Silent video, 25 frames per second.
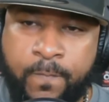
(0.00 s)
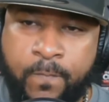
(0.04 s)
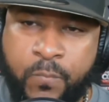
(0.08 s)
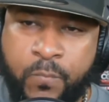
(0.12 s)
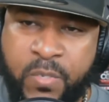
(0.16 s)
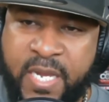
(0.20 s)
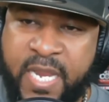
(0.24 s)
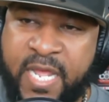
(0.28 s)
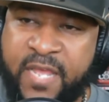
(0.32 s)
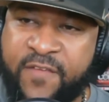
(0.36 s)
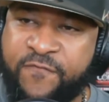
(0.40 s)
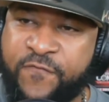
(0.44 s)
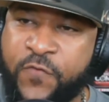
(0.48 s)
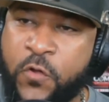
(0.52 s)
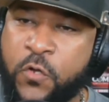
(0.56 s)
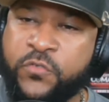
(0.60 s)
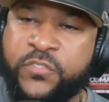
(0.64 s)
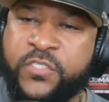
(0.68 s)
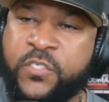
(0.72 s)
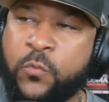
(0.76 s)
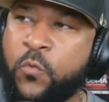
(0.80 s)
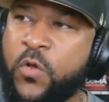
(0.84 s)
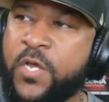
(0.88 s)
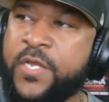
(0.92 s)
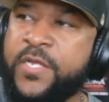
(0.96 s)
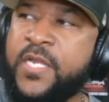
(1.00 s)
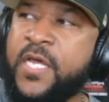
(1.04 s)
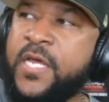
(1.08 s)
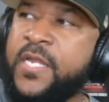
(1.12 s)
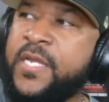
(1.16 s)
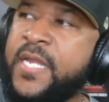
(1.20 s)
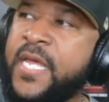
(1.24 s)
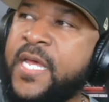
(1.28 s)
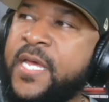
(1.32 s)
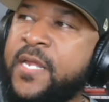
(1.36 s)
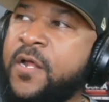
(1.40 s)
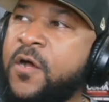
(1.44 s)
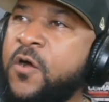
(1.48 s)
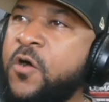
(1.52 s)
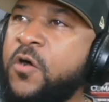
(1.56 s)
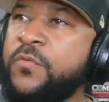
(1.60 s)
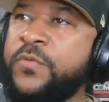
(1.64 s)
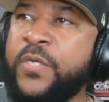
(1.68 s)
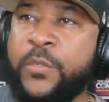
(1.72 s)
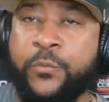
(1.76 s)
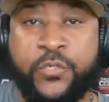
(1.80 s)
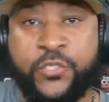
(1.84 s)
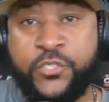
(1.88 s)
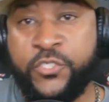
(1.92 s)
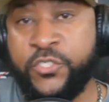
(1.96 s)
But at first, it wasn't nothing at all.
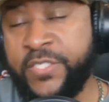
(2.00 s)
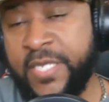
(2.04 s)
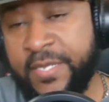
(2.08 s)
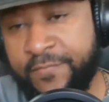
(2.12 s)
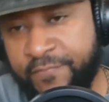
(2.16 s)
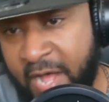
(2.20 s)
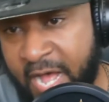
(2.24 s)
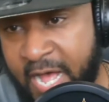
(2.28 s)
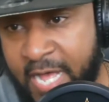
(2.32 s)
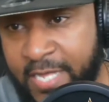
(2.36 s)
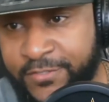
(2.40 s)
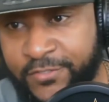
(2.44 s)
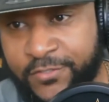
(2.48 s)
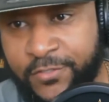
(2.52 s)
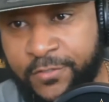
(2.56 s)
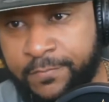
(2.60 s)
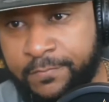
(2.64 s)
But we just advised